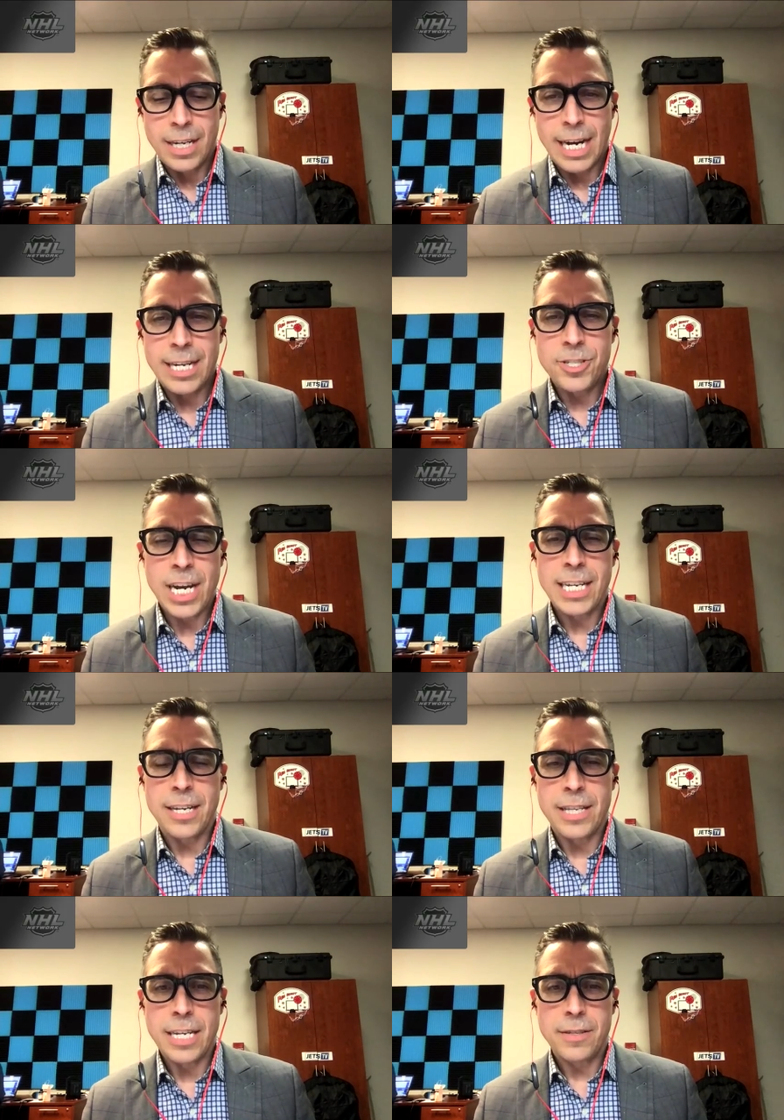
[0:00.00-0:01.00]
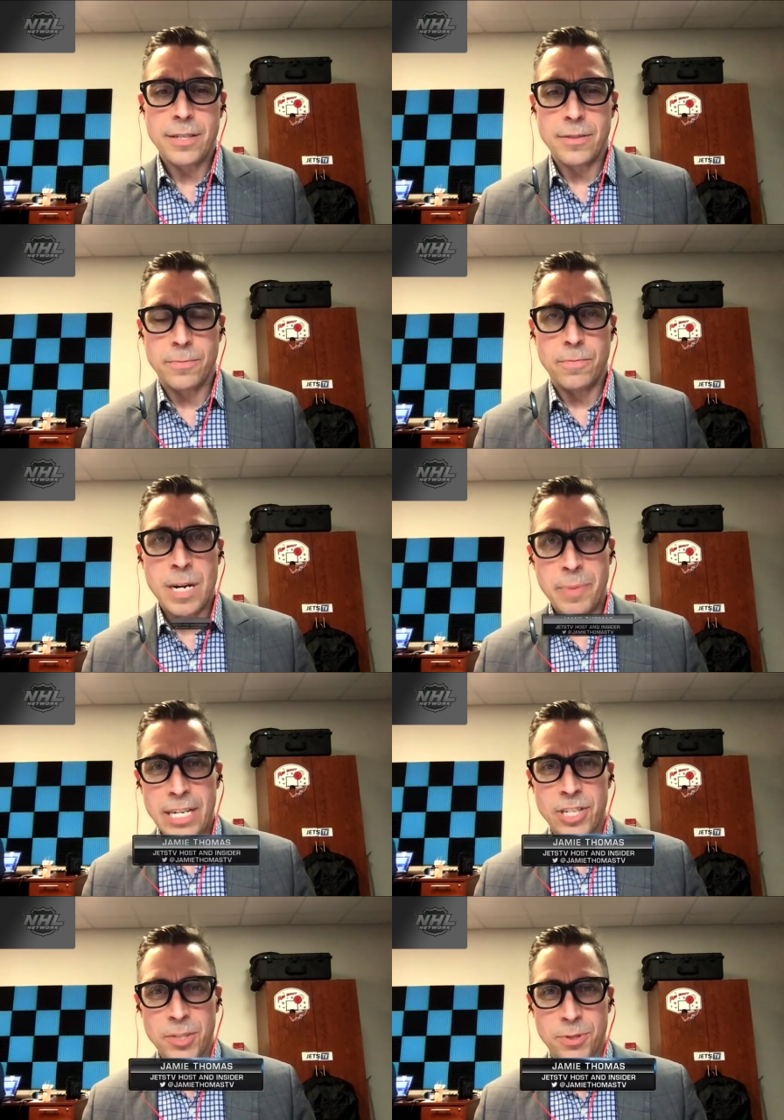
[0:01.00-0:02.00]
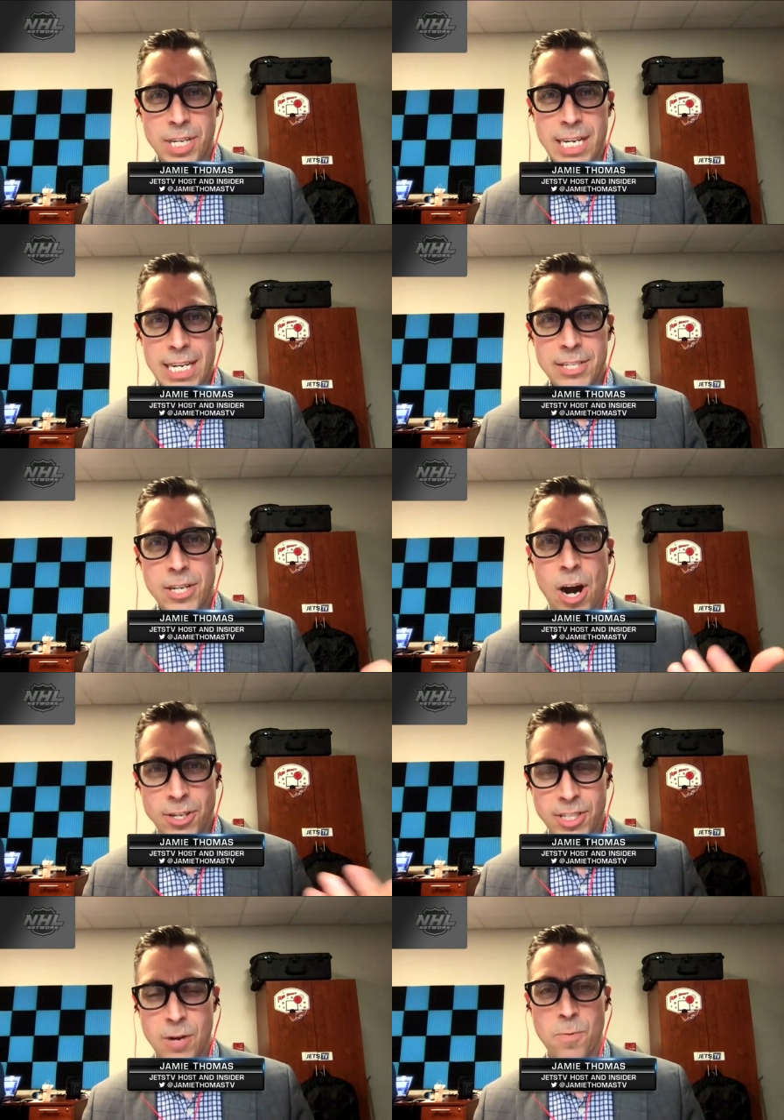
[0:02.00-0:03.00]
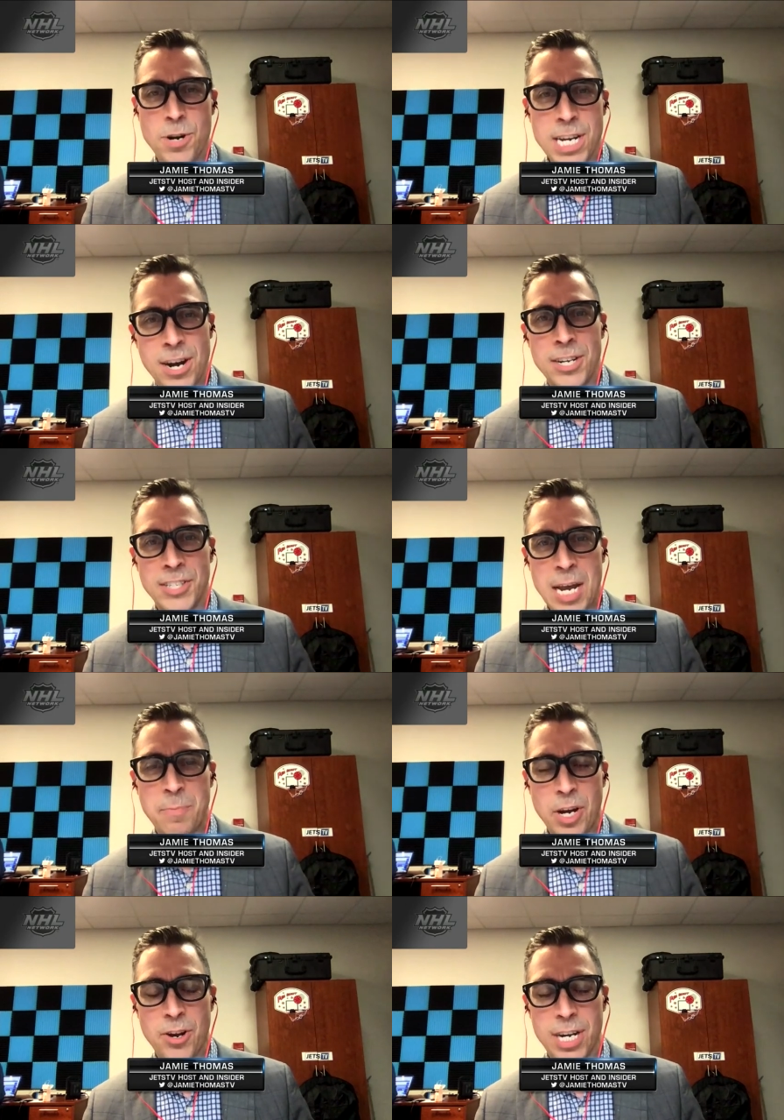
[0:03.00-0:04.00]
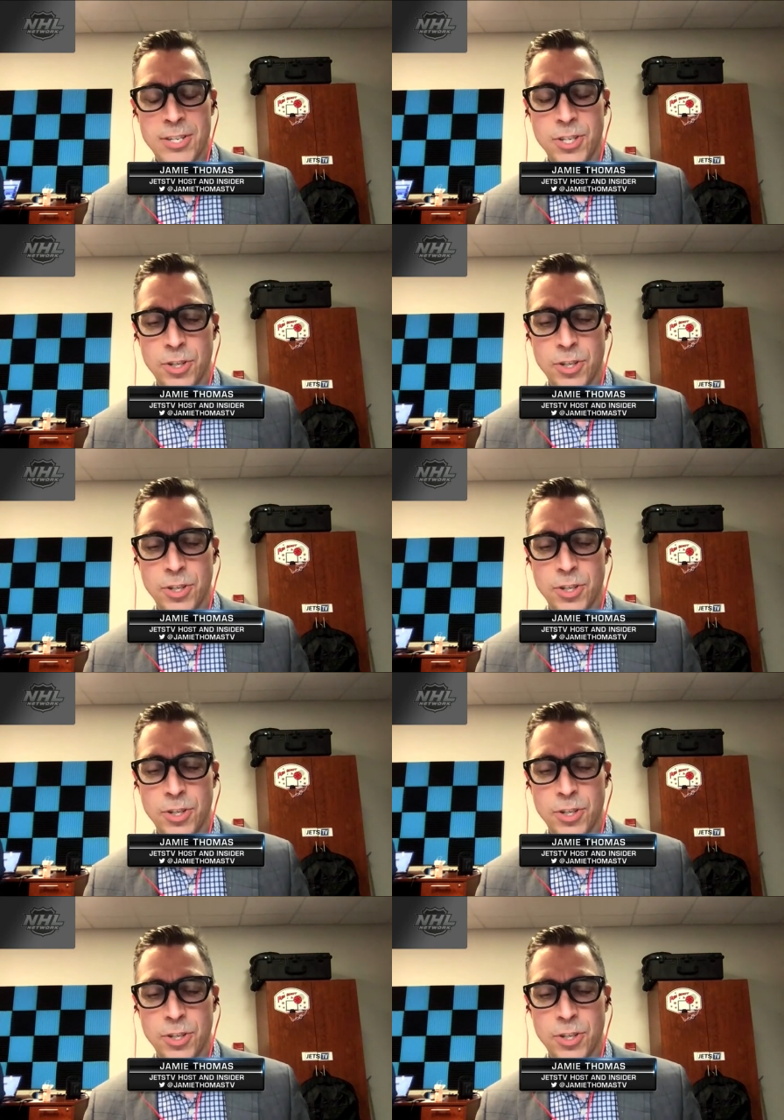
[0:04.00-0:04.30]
Uh, Jackie, I think the Winnipeg Jets would say he's constantly working on his game, period.